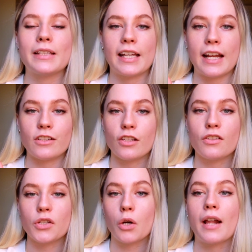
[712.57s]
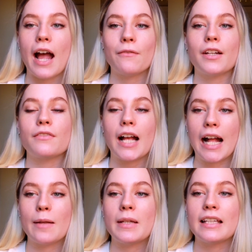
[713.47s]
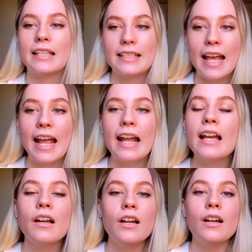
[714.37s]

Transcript: and like I just don't have enough time in the day,